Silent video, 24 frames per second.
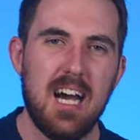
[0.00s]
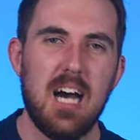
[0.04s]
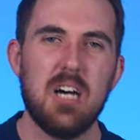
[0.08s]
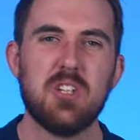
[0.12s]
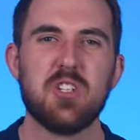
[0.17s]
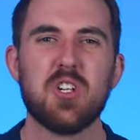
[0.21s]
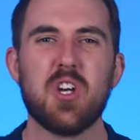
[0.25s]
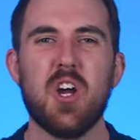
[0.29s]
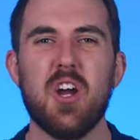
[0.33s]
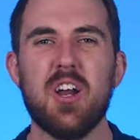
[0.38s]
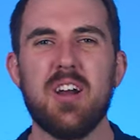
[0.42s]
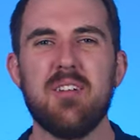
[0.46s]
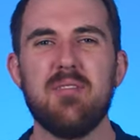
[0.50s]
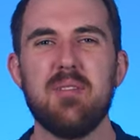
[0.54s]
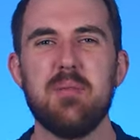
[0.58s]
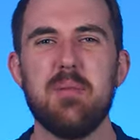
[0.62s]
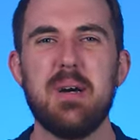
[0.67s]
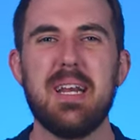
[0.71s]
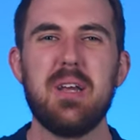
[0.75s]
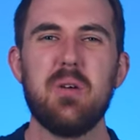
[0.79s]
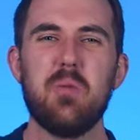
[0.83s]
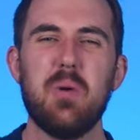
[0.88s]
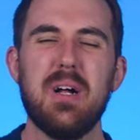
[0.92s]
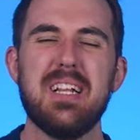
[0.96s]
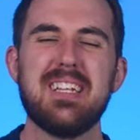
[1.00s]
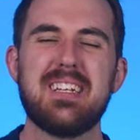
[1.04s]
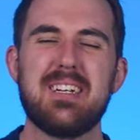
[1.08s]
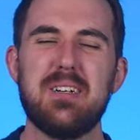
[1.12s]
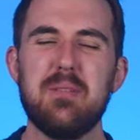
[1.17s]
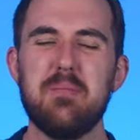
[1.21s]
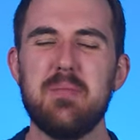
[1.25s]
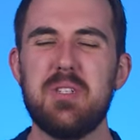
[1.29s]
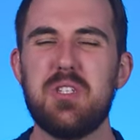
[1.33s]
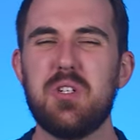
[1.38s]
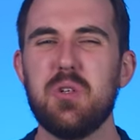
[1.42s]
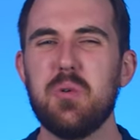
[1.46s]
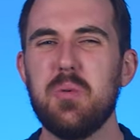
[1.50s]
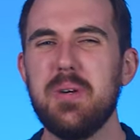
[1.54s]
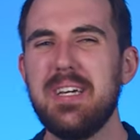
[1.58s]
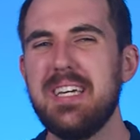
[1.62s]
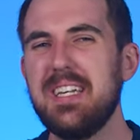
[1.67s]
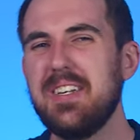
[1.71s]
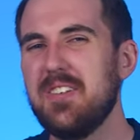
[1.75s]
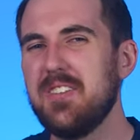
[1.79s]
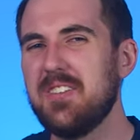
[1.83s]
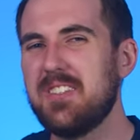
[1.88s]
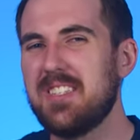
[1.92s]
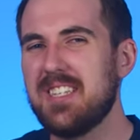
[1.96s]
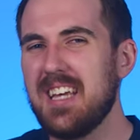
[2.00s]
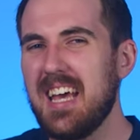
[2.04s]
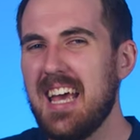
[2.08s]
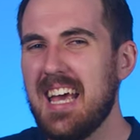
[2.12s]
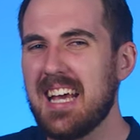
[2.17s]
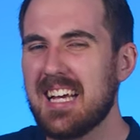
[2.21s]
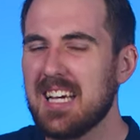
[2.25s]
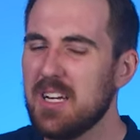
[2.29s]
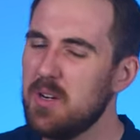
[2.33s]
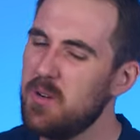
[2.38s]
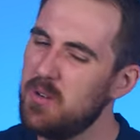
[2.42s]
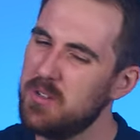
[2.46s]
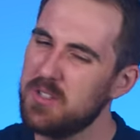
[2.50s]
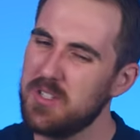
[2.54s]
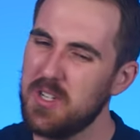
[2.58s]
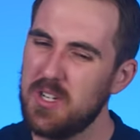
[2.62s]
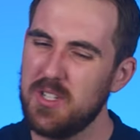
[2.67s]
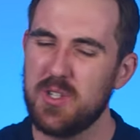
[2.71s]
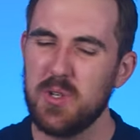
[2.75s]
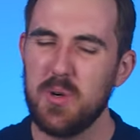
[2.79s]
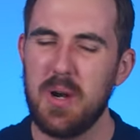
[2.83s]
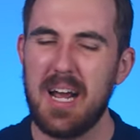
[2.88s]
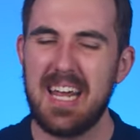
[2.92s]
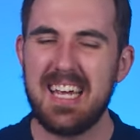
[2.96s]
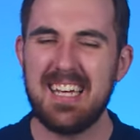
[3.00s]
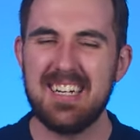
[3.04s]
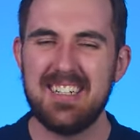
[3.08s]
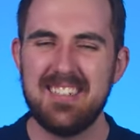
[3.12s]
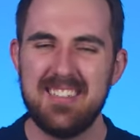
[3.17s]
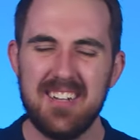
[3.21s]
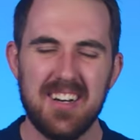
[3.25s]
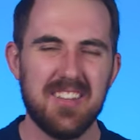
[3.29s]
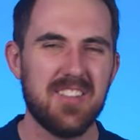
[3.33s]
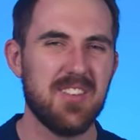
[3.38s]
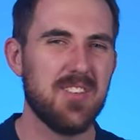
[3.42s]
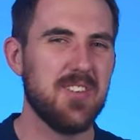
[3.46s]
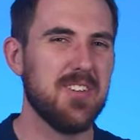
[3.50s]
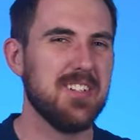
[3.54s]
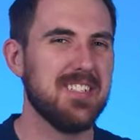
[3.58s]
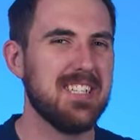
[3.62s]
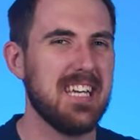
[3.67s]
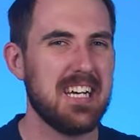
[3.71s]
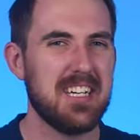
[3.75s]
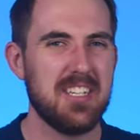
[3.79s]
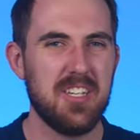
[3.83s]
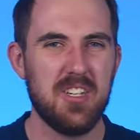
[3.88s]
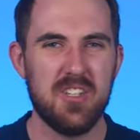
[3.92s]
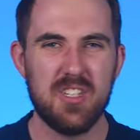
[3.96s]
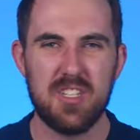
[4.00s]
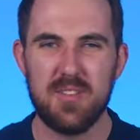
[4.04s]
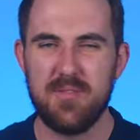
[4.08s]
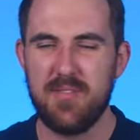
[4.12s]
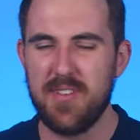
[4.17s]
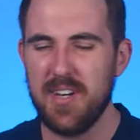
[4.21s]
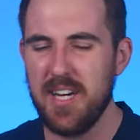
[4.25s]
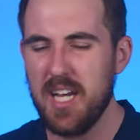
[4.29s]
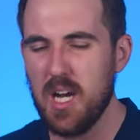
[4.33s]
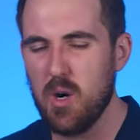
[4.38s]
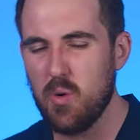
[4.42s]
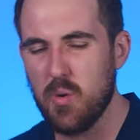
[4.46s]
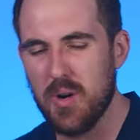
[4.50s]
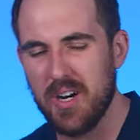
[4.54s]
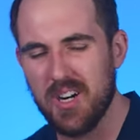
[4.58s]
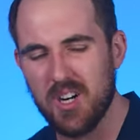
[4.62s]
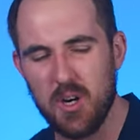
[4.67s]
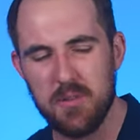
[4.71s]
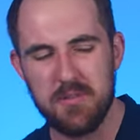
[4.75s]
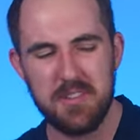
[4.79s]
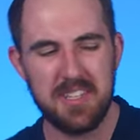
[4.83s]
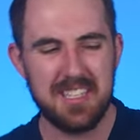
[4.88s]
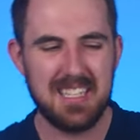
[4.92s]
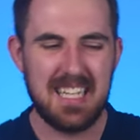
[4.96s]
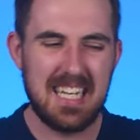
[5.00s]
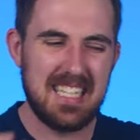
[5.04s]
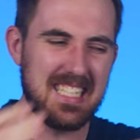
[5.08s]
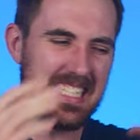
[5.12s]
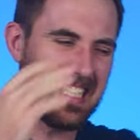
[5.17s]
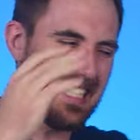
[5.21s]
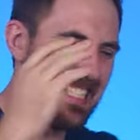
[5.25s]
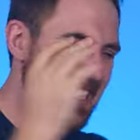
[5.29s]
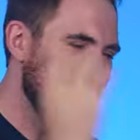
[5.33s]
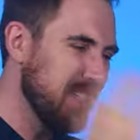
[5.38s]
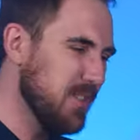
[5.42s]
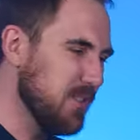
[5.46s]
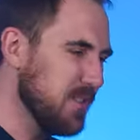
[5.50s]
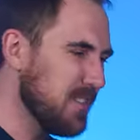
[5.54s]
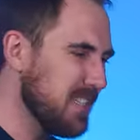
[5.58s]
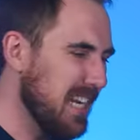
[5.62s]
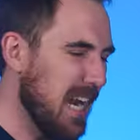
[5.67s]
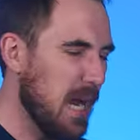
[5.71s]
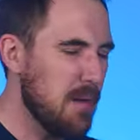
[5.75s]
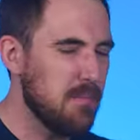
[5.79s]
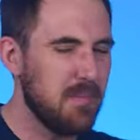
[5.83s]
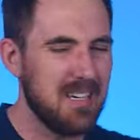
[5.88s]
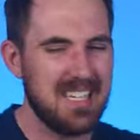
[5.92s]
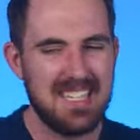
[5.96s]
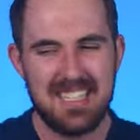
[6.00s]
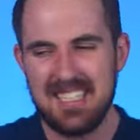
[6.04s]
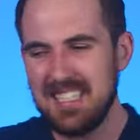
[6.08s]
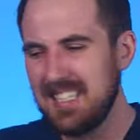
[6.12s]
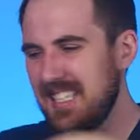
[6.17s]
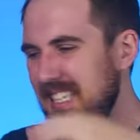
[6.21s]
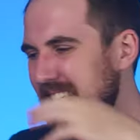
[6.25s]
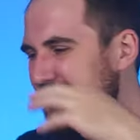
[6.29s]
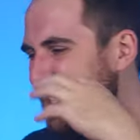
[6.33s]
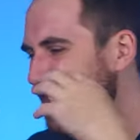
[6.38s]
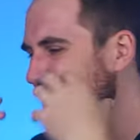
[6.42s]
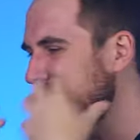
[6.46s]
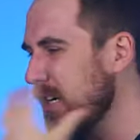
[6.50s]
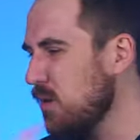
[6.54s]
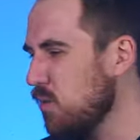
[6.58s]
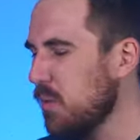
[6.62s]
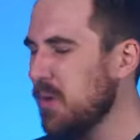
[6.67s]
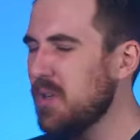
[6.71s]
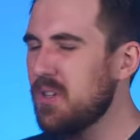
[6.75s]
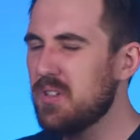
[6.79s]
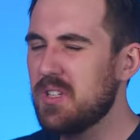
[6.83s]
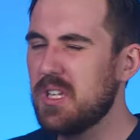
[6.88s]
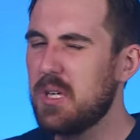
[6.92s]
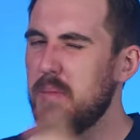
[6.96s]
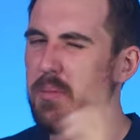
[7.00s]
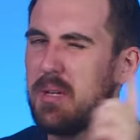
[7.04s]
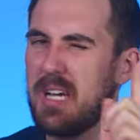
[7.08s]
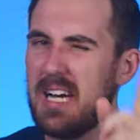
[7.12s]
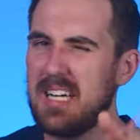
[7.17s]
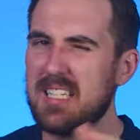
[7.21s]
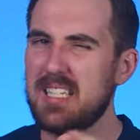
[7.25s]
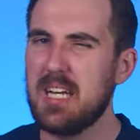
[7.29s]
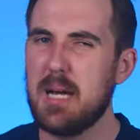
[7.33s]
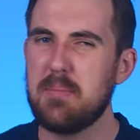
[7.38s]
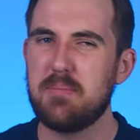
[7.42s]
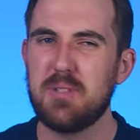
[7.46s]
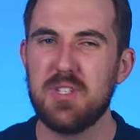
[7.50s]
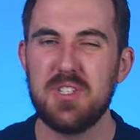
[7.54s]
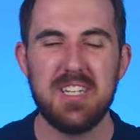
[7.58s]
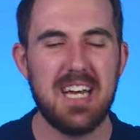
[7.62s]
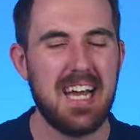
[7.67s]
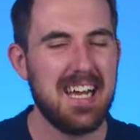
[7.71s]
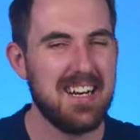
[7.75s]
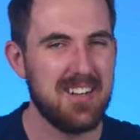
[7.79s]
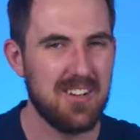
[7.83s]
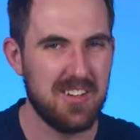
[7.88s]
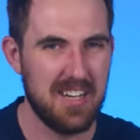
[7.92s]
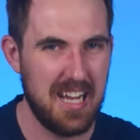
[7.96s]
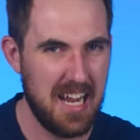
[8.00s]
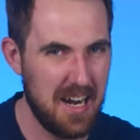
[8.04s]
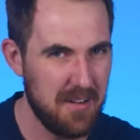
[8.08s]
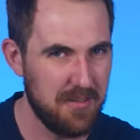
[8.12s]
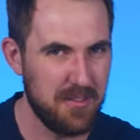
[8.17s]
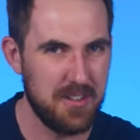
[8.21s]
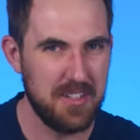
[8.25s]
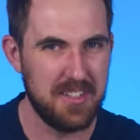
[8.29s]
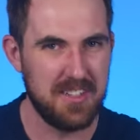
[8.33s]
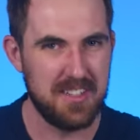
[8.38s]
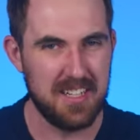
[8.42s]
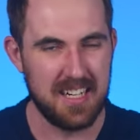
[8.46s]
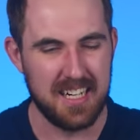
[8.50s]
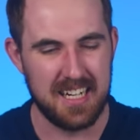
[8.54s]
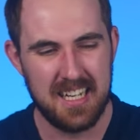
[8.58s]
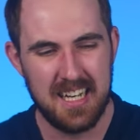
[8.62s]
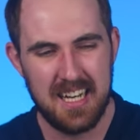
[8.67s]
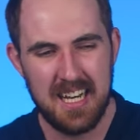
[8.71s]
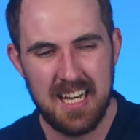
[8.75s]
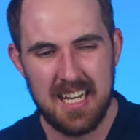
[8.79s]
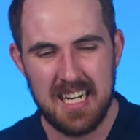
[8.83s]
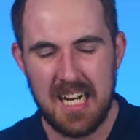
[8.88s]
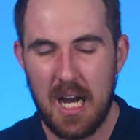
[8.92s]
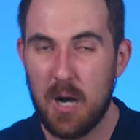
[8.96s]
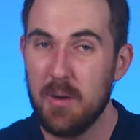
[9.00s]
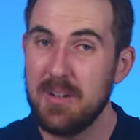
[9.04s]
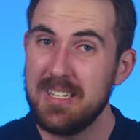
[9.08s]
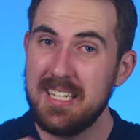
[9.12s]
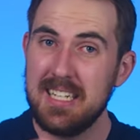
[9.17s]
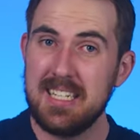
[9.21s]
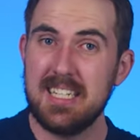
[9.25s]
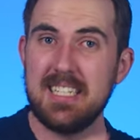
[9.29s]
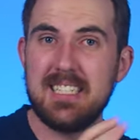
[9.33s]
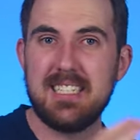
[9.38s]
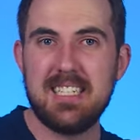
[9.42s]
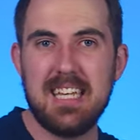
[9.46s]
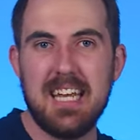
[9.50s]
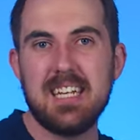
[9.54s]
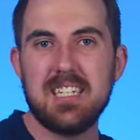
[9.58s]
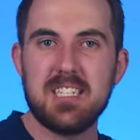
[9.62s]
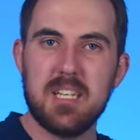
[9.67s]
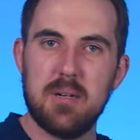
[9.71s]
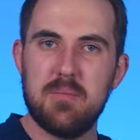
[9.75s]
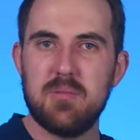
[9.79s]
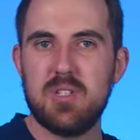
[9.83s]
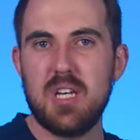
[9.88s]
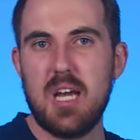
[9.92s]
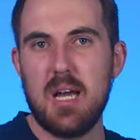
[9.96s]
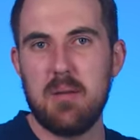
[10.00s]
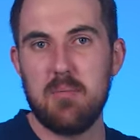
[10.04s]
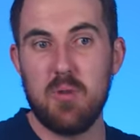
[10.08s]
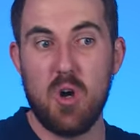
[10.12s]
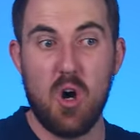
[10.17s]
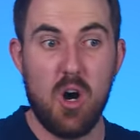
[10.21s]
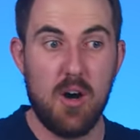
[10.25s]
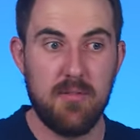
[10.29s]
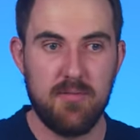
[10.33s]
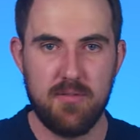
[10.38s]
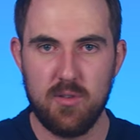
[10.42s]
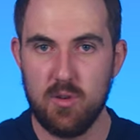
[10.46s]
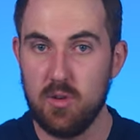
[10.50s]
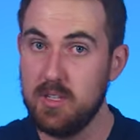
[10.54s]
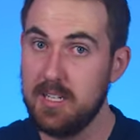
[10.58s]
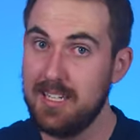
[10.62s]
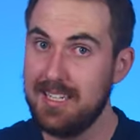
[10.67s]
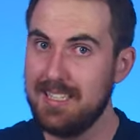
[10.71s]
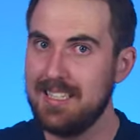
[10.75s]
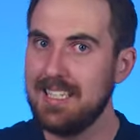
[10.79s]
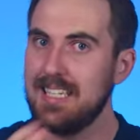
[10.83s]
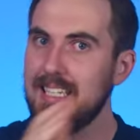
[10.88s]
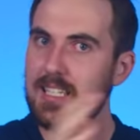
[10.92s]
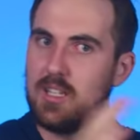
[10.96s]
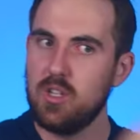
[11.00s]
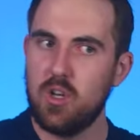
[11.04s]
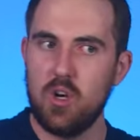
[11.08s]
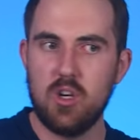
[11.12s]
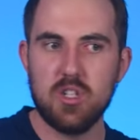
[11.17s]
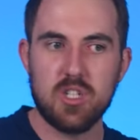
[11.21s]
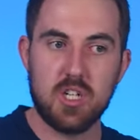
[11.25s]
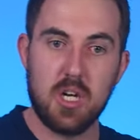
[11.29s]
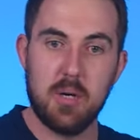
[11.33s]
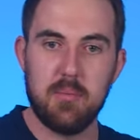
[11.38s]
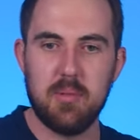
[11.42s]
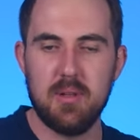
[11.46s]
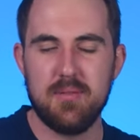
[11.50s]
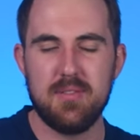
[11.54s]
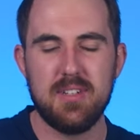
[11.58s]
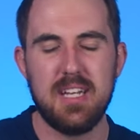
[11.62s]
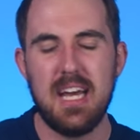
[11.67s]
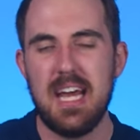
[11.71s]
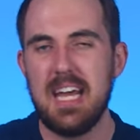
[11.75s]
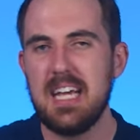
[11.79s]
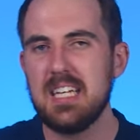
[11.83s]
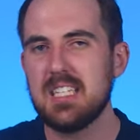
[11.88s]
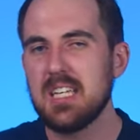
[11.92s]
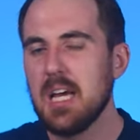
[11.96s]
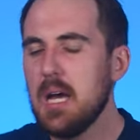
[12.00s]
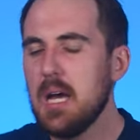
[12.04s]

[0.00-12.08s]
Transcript: How's it going, everybody? Welcome to We Do Tech and also to another tech news video where I go over the latest news that happened in the tech world, keep you guys up to date on everything. Now, we did take some time off for the last couple of days,